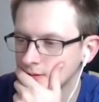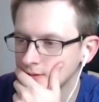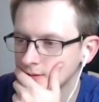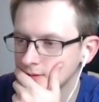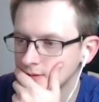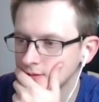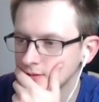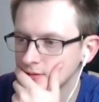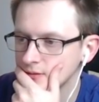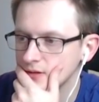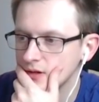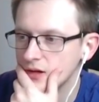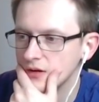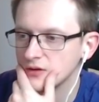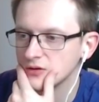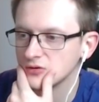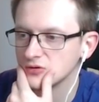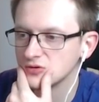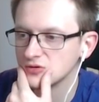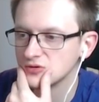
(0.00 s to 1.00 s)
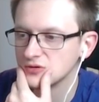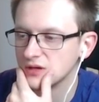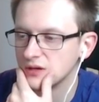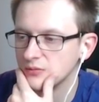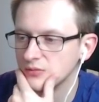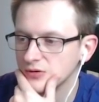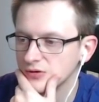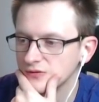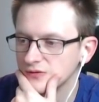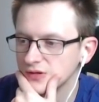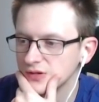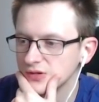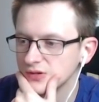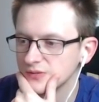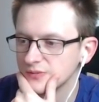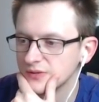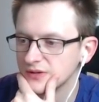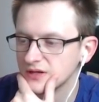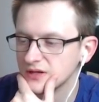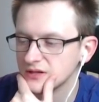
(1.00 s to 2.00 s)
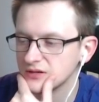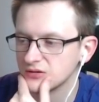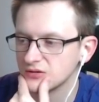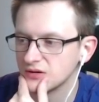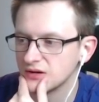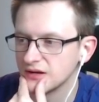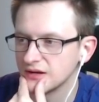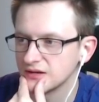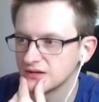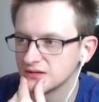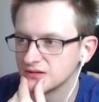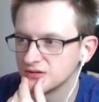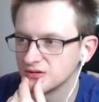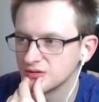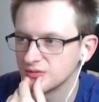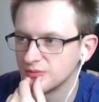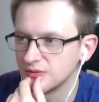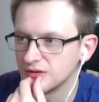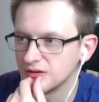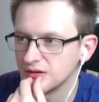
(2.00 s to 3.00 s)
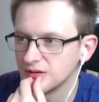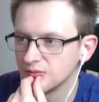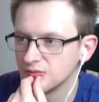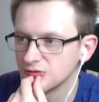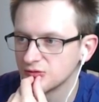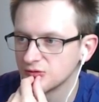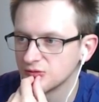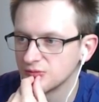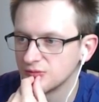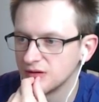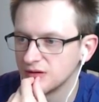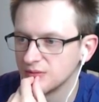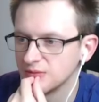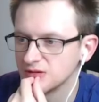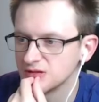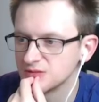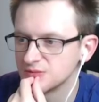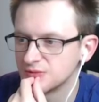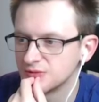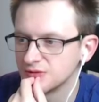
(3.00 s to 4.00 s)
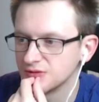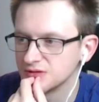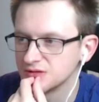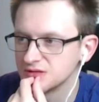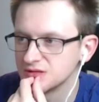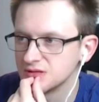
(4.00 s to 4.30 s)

Now I could go double overload, but I don't like not being able to play my spirits.